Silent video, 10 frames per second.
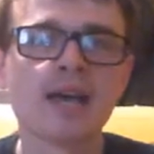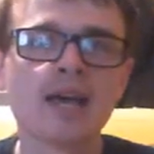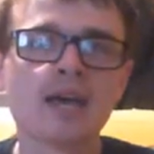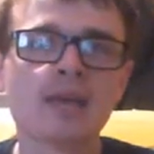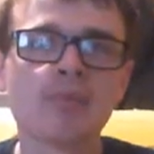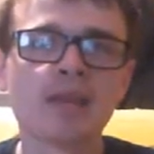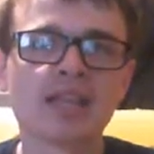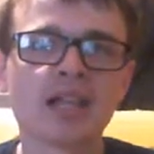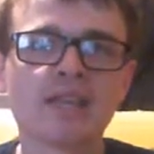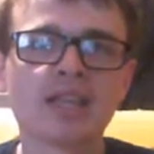but then
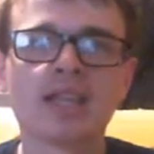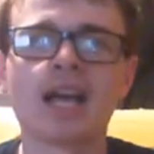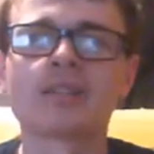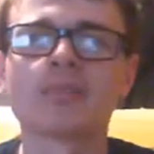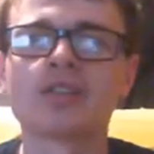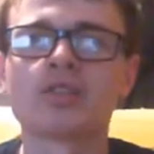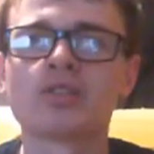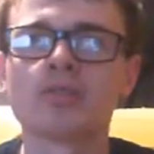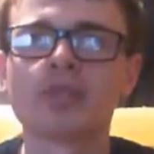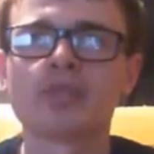I realised Banjo
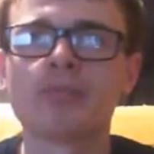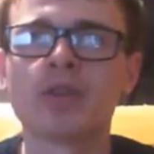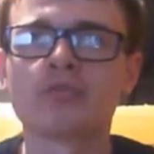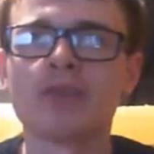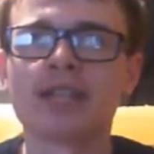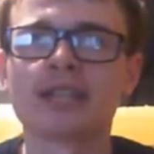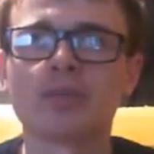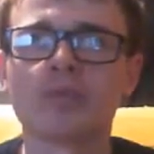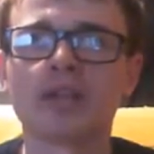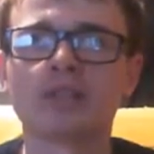Kazooie Nuts and Bolts might as
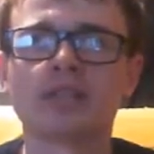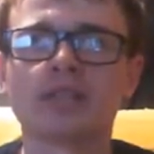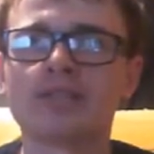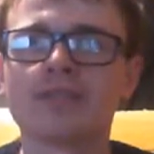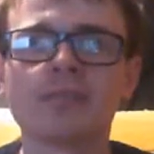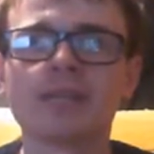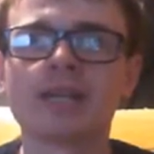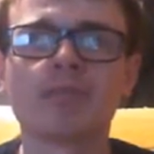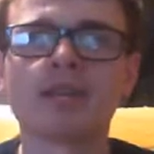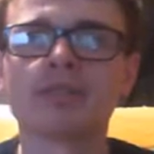well not even be a
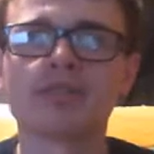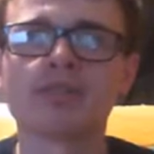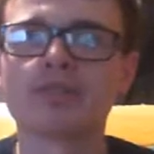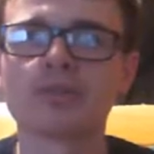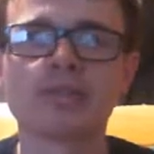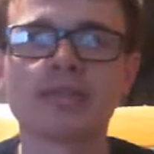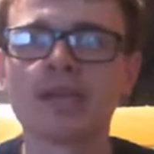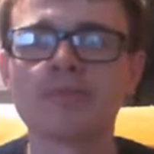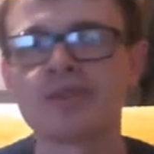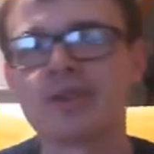Banjo Kazooie
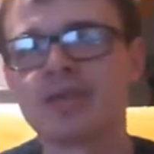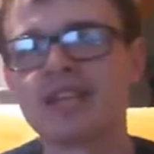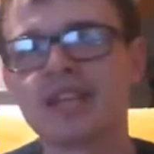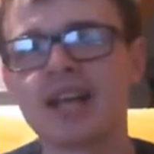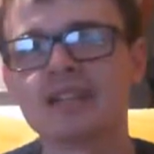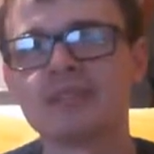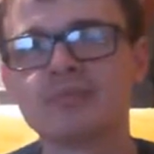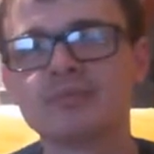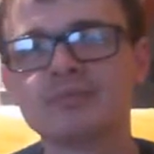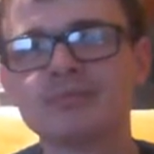game, so I played that.
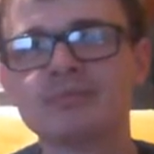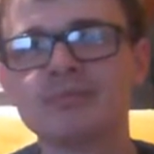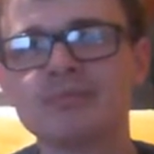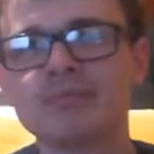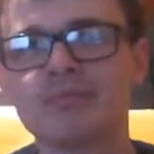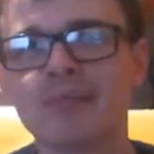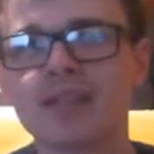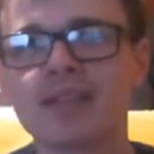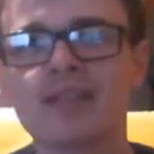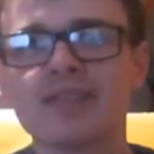Yeah,
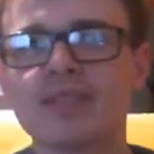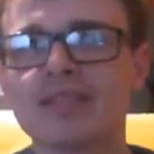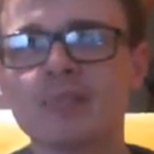they love nuts and